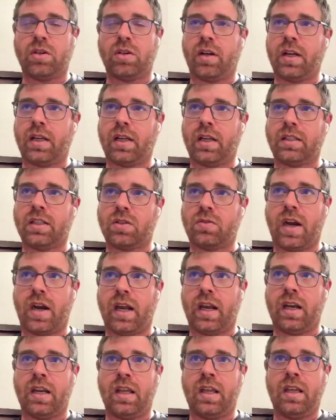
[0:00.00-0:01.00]
make sure I got
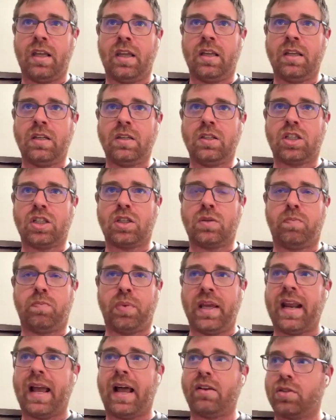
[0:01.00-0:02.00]
this right,
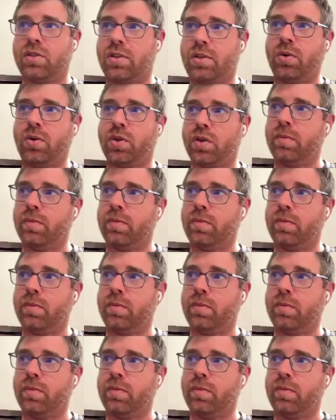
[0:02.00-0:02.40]
spit out